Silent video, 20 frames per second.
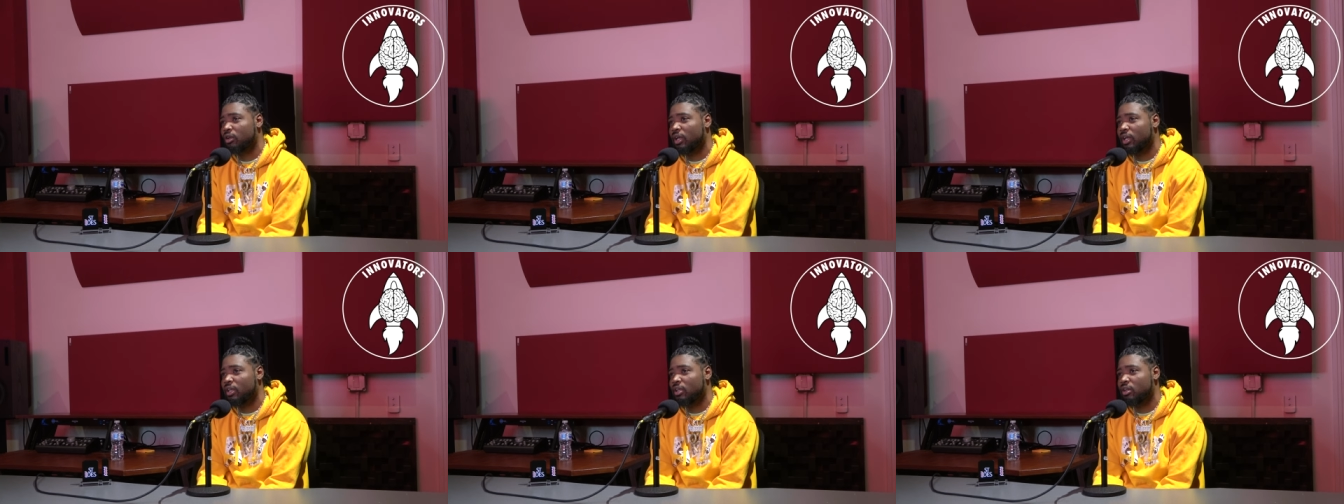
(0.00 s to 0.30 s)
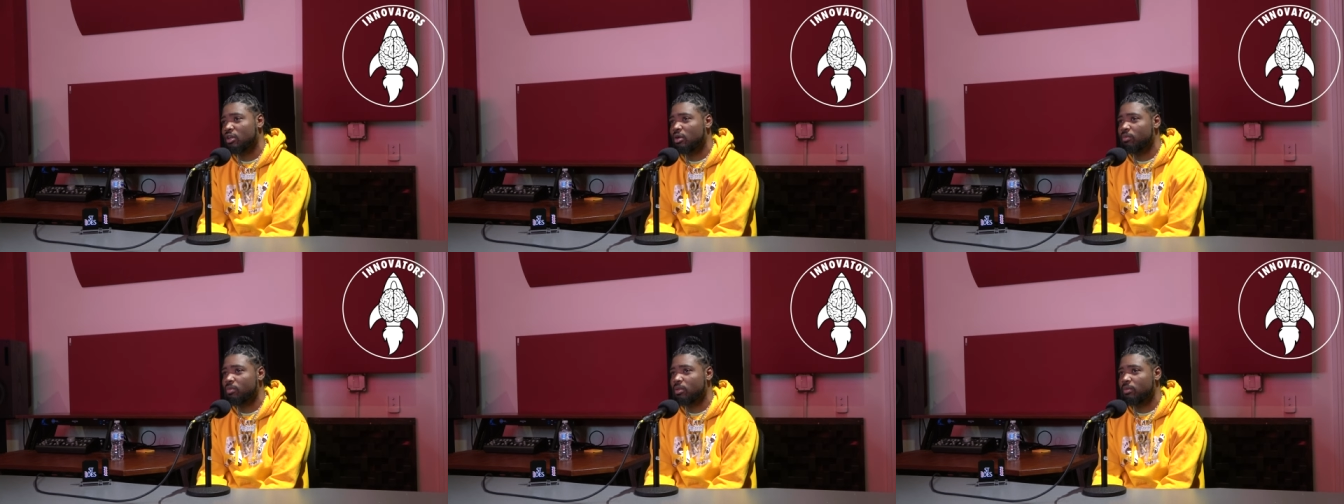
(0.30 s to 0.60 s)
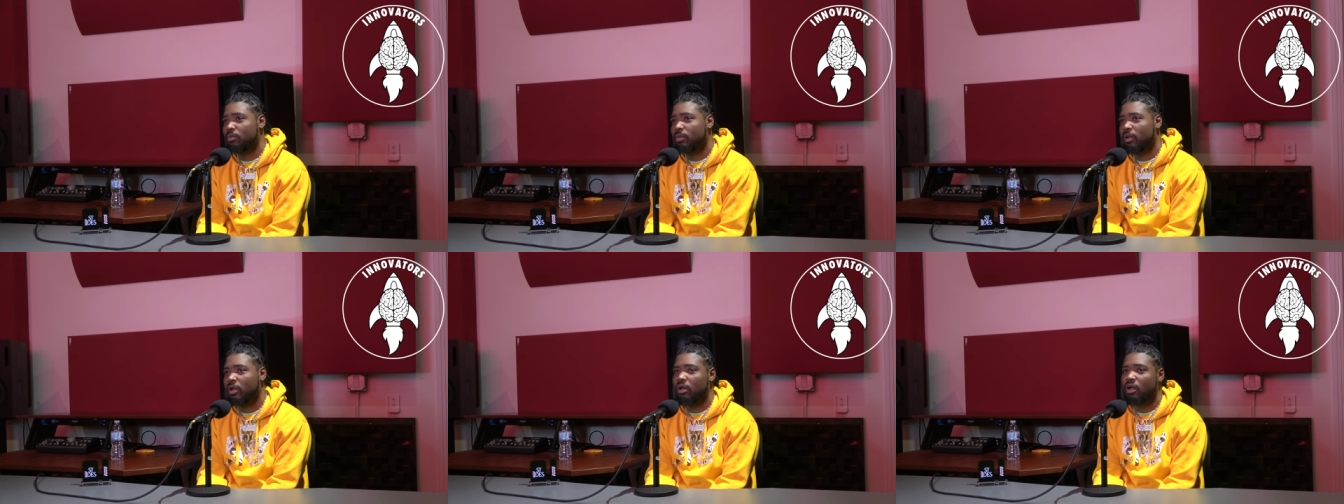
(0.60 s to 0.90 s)
like you know,
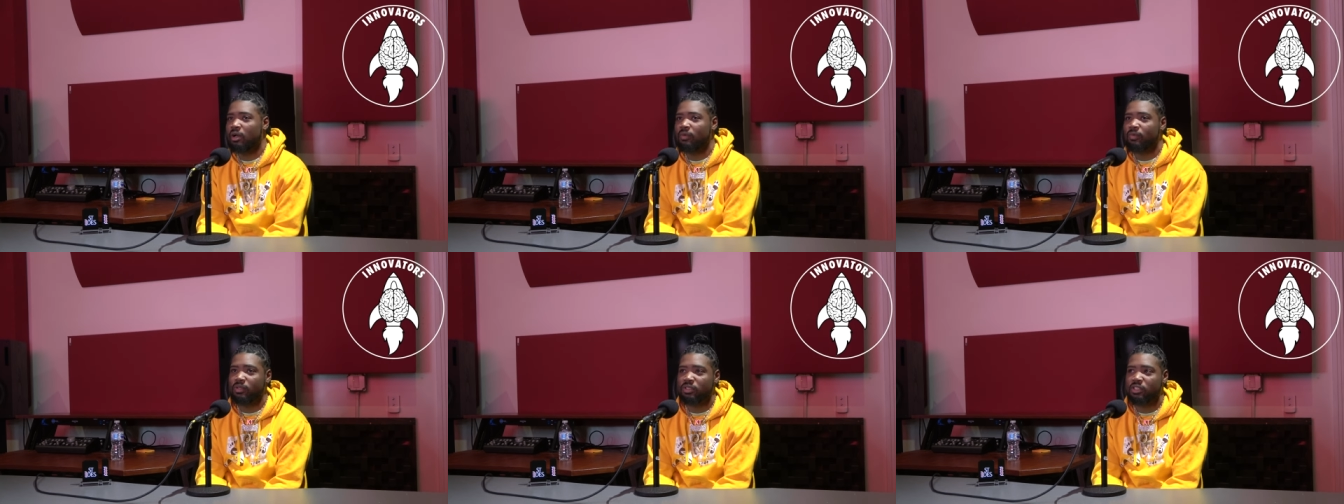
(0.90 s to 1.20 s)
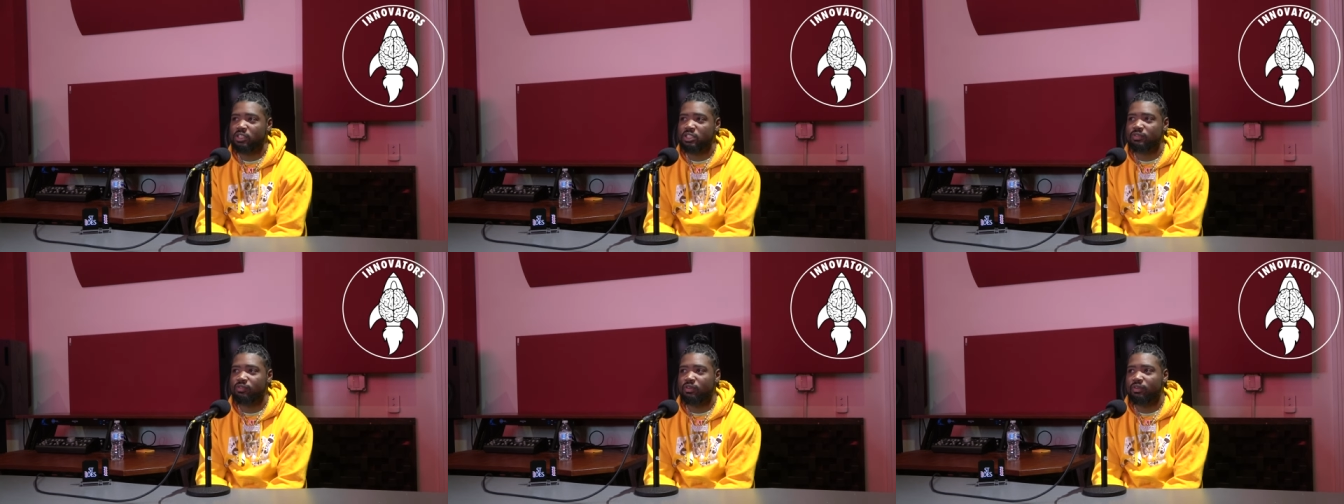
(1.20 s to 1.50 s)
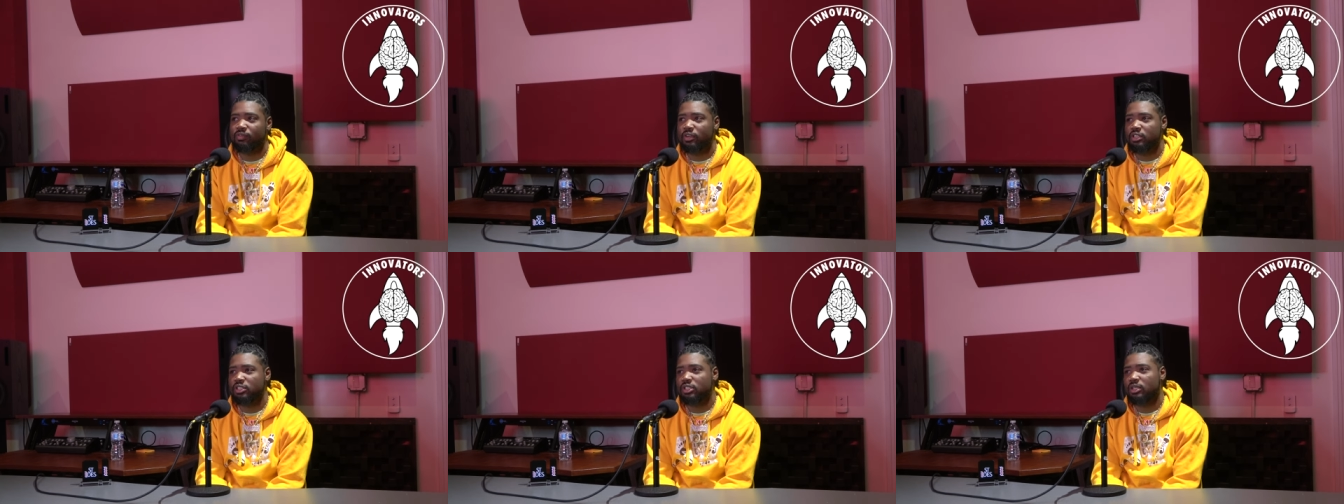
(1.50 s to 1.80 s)
people. Like, oh, I want this for
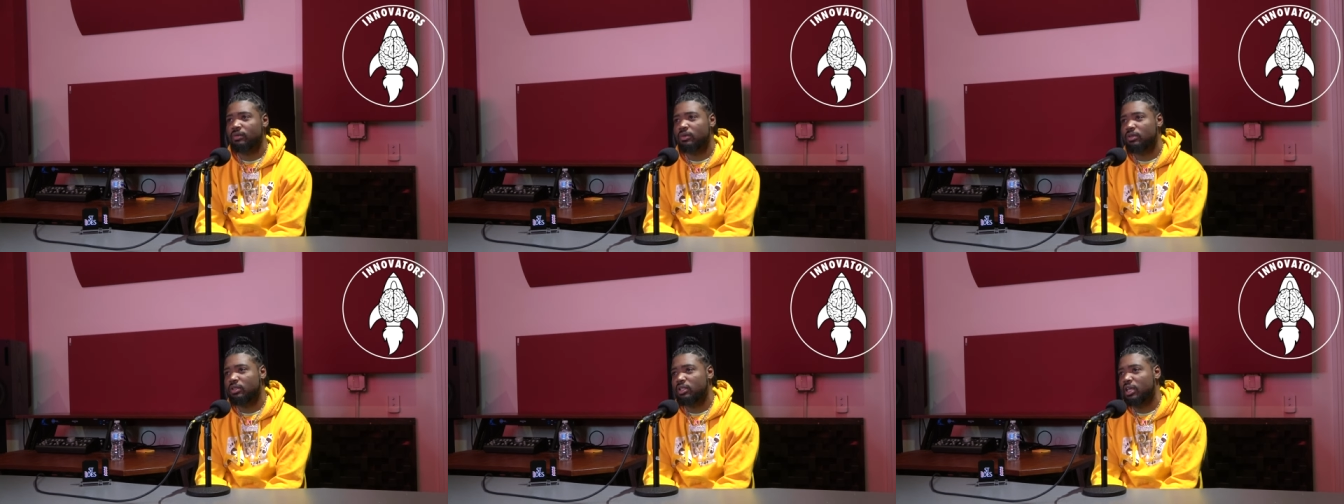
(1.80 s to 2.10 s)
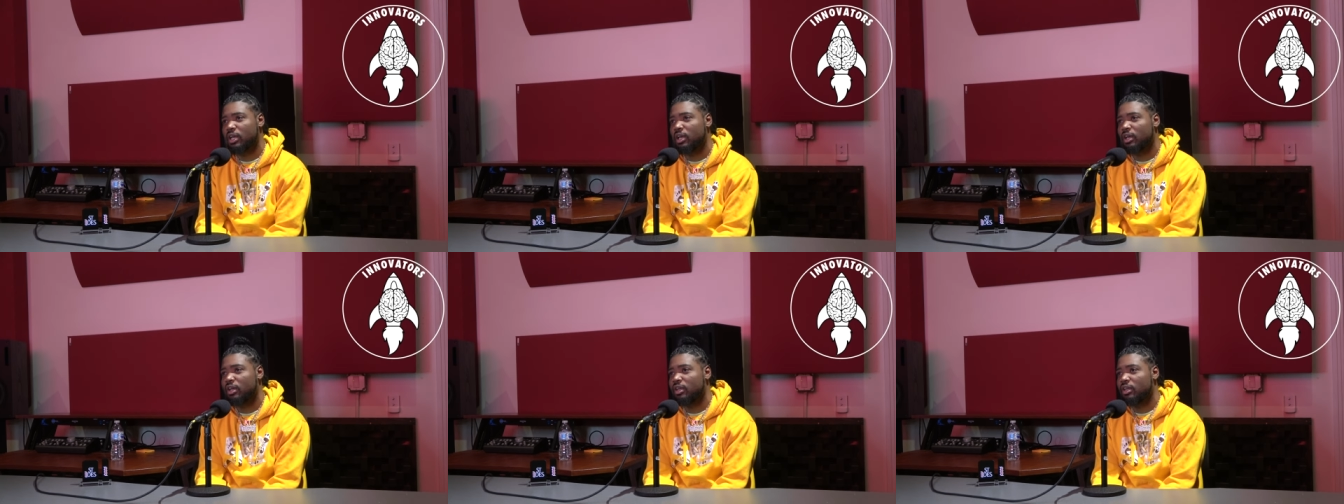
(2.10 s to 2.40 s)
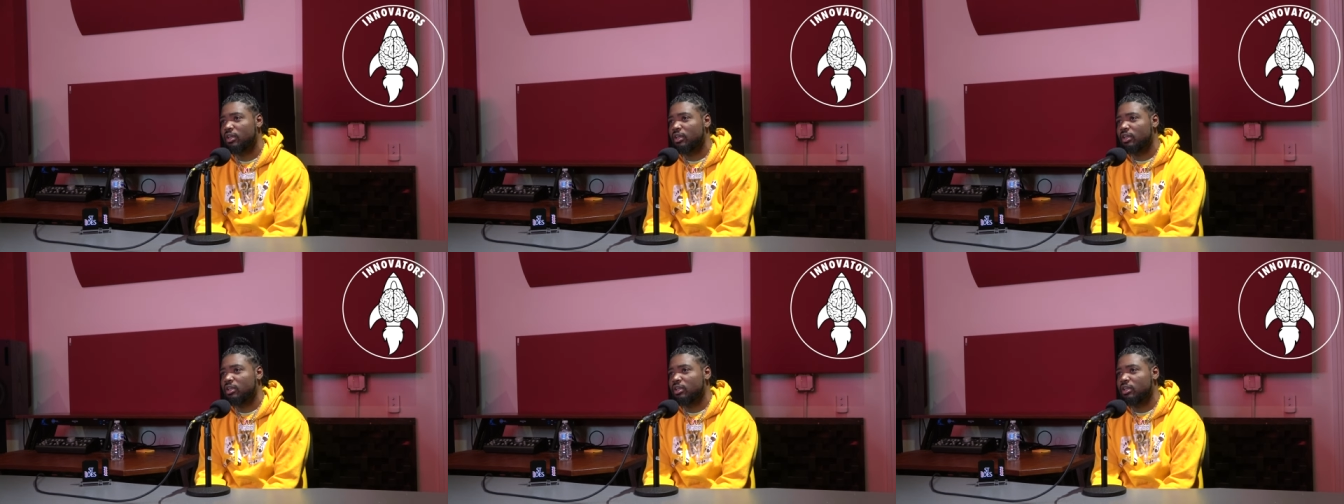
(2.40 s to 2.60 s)
a verse. I want that.